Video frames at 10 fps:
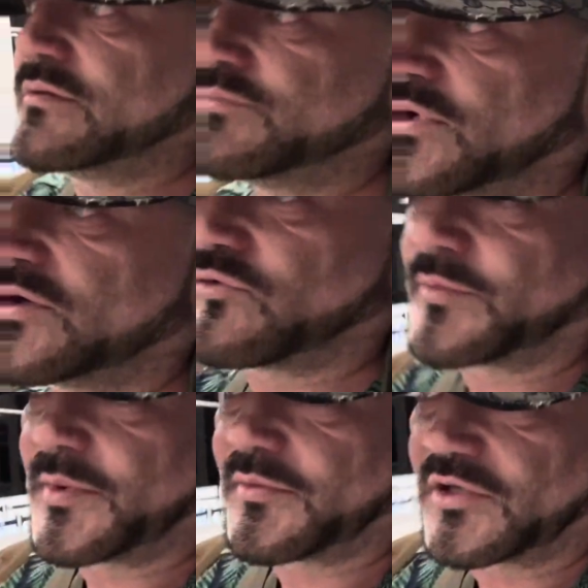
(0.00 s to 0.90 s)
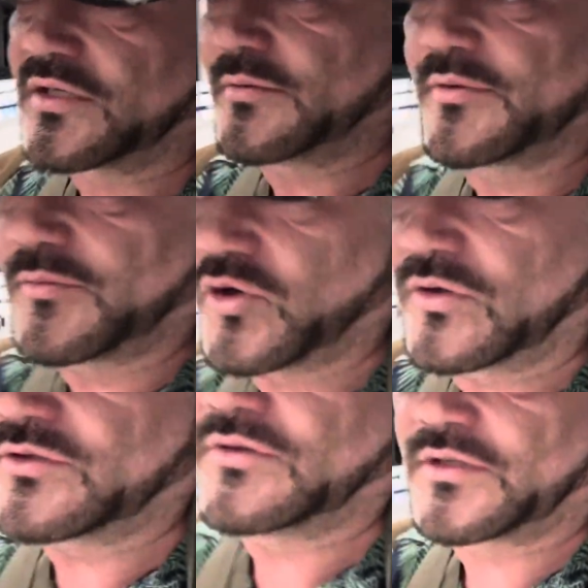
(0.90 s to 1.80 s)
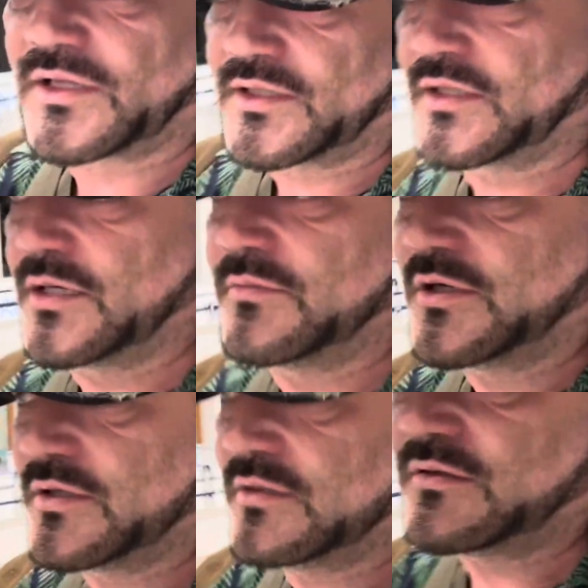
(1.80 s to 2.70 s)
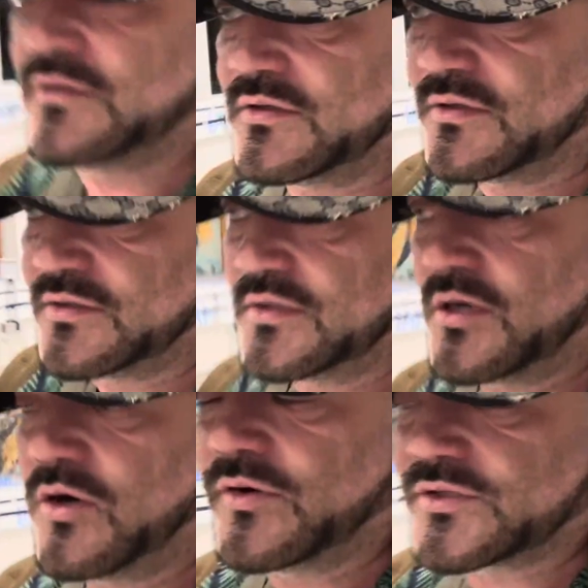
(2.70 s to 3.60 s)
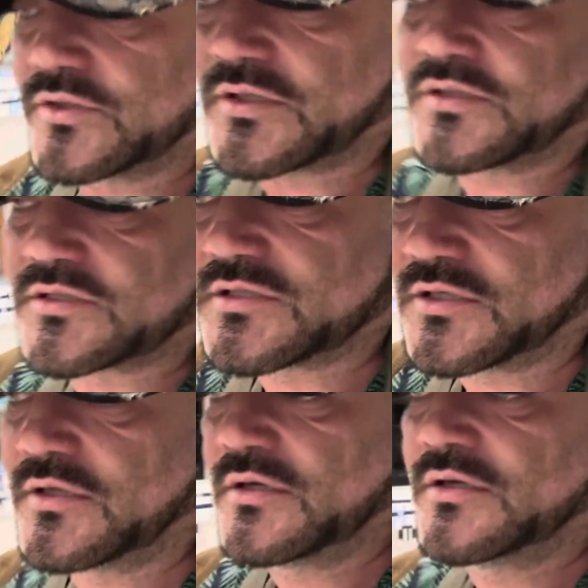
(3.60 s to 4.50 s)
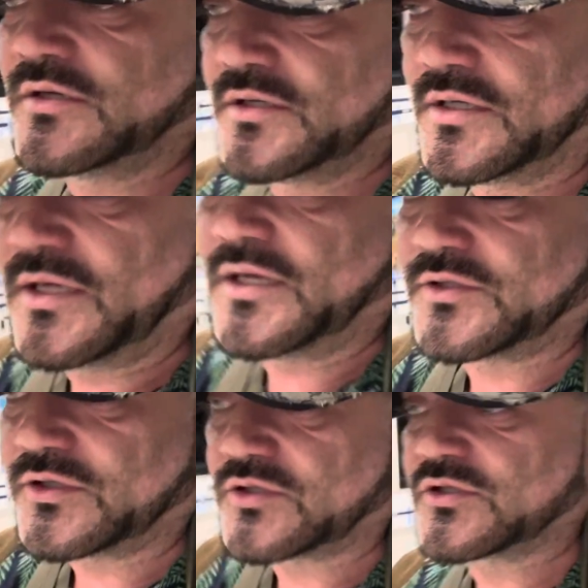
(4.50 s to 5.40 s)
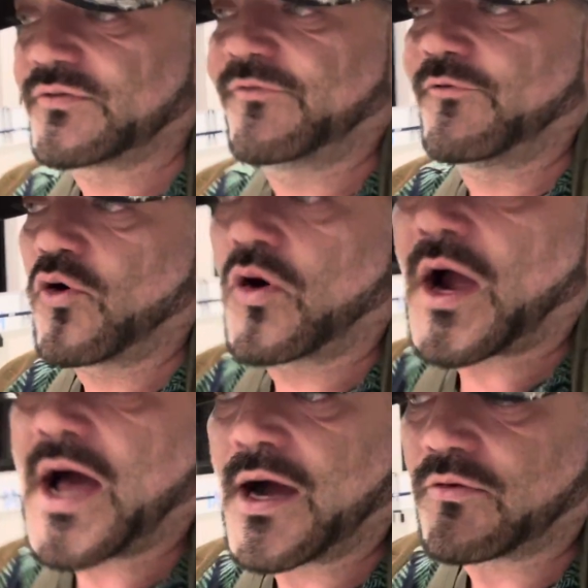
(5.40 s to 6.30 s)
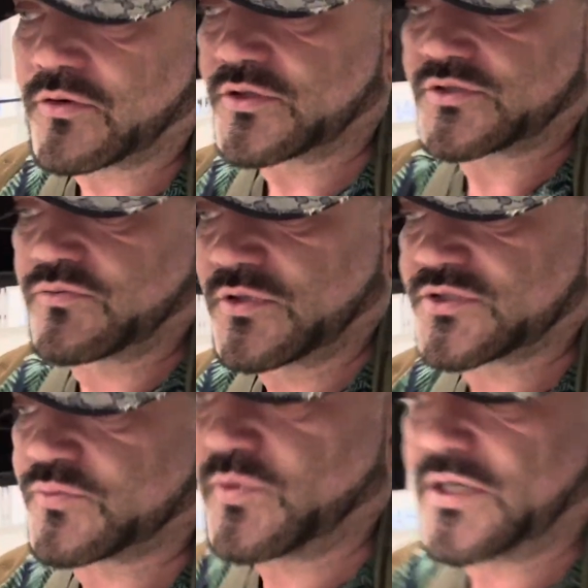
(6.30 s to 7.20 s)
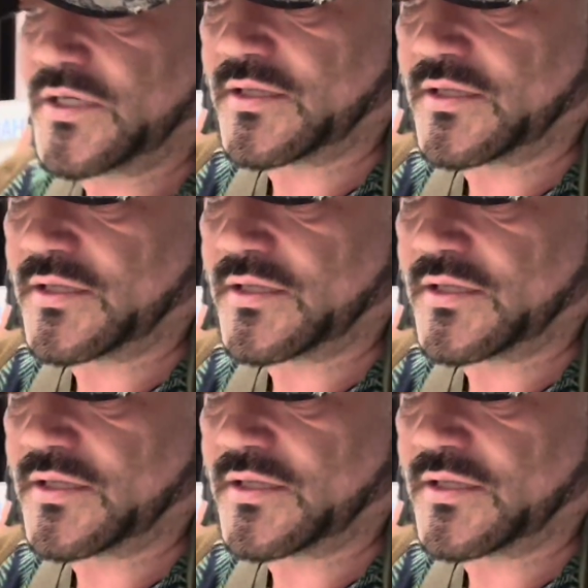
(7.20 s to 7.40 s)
probably remember a little bit more. Do a cleanup. Oh, it took us. It took us four hours once we